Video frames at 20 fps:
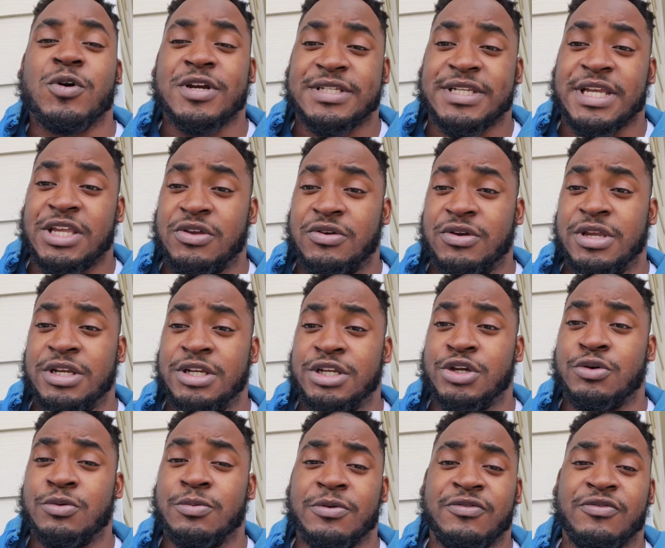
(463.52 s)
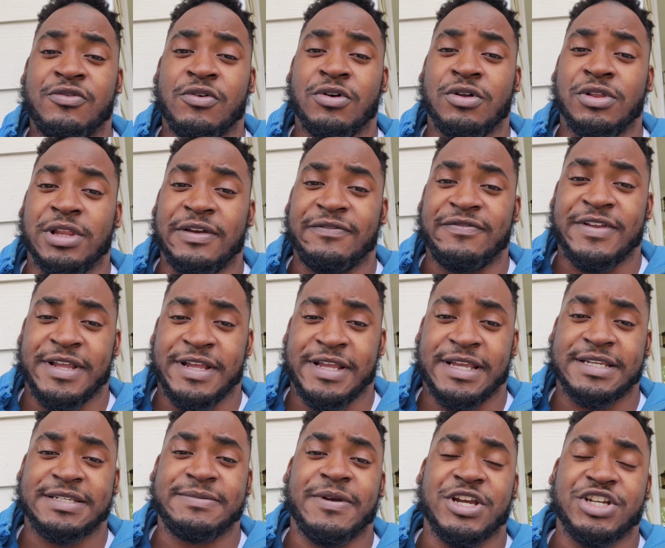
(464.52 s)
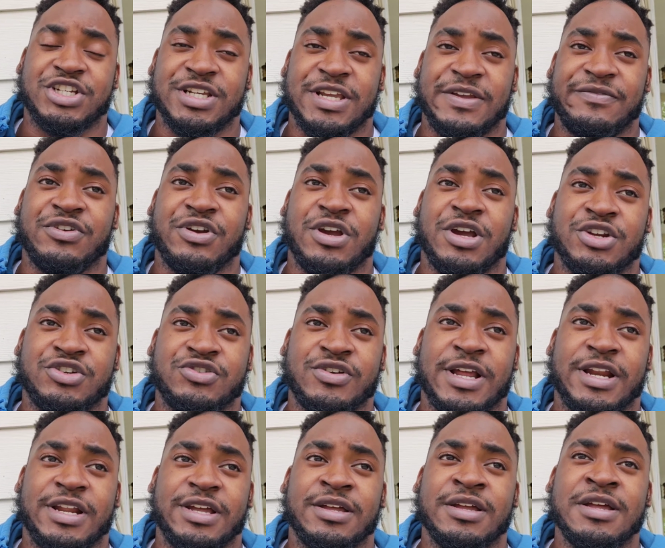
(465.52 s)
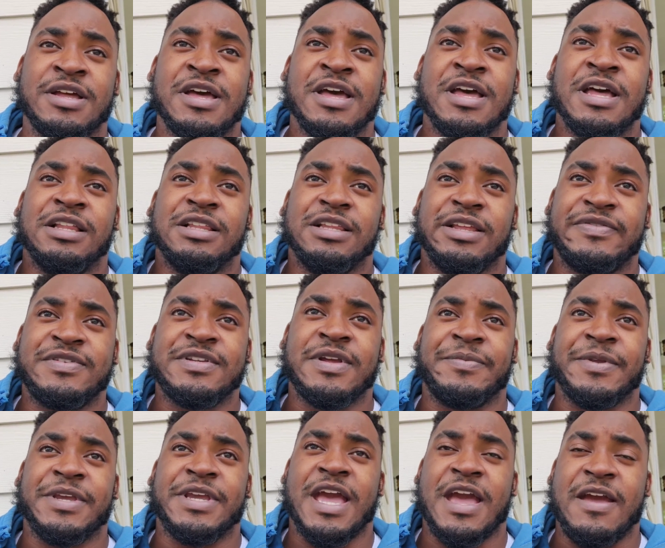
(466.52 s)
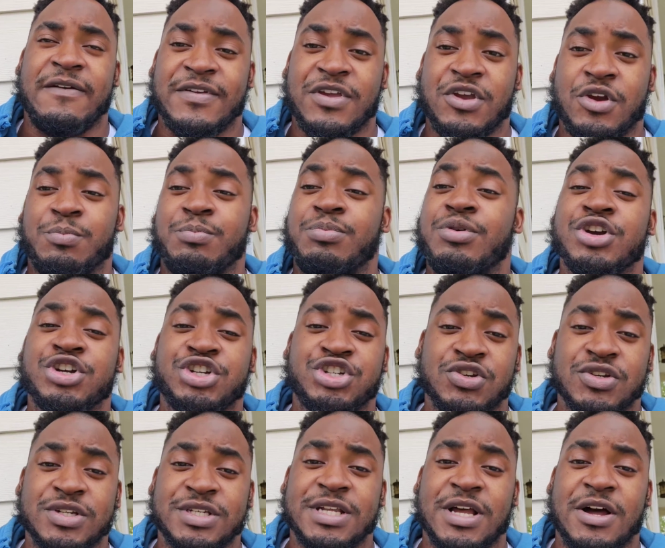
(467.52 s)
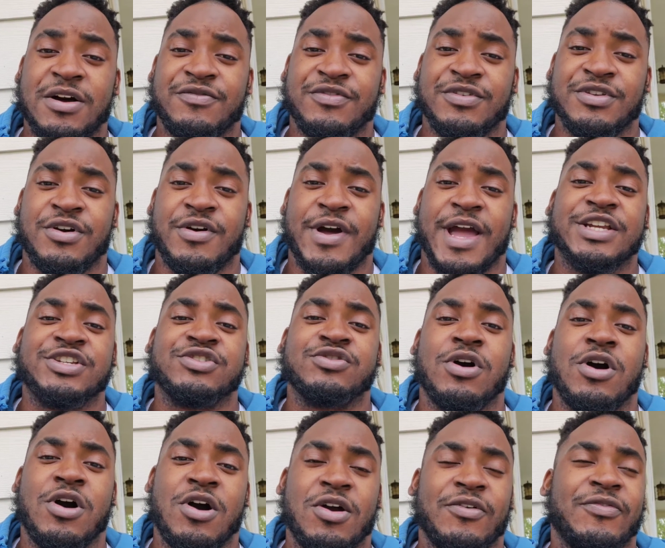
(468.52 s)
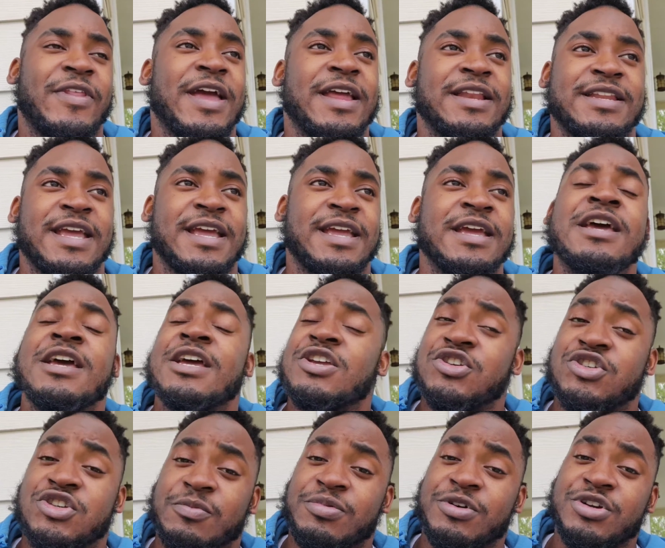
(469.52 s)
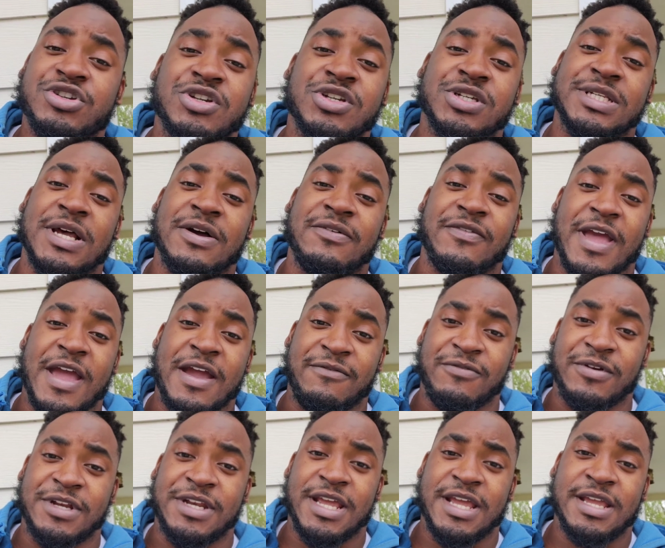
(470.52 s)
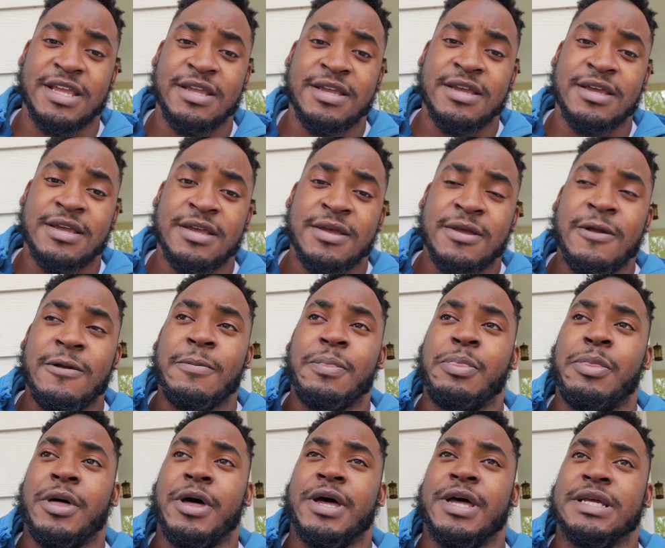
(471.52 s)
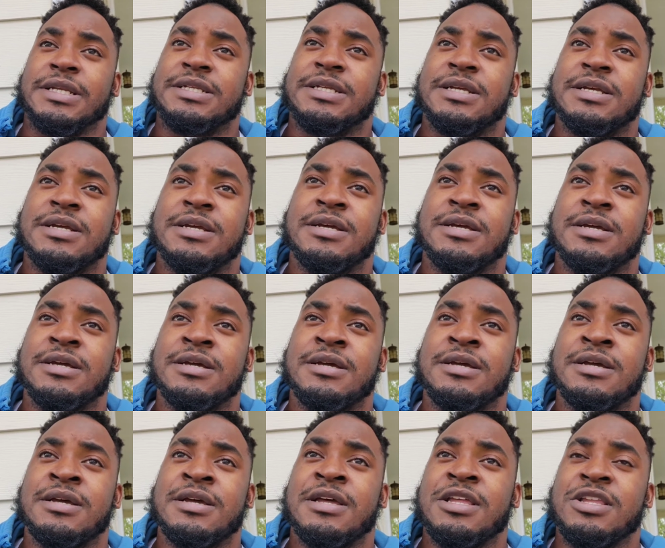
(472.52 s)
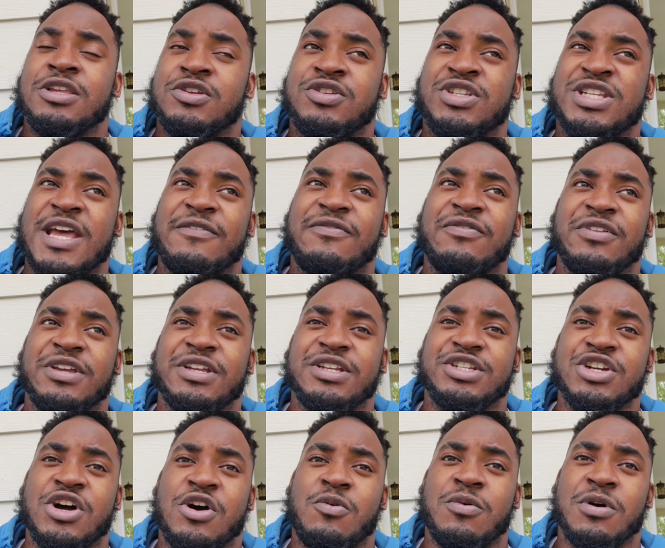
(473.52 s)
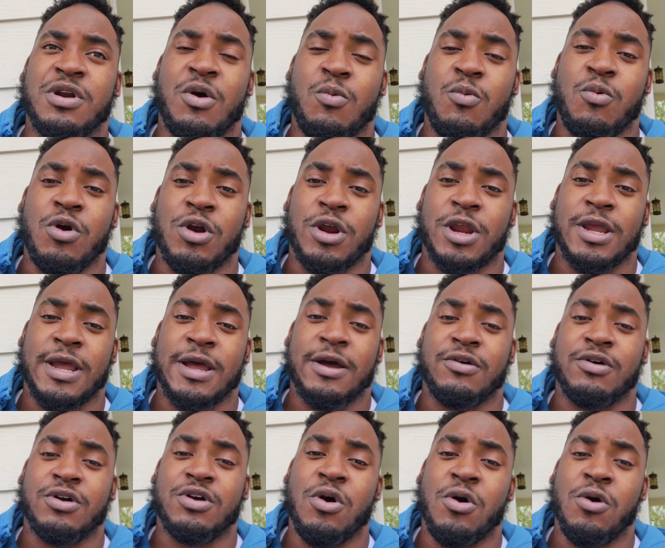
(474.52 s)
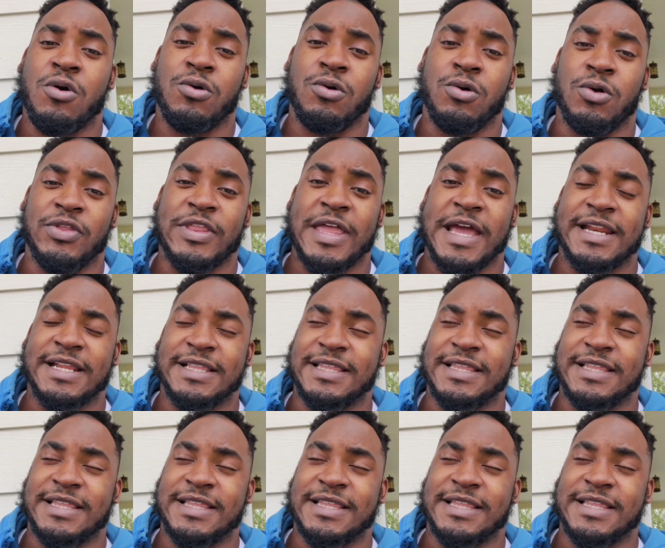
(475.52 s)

worst thing you can do before lifting, especially if you're going to try to lift something heavy or push yourself, extra hard that day. You should push yourself every day, but you definitely don't want to work out cold.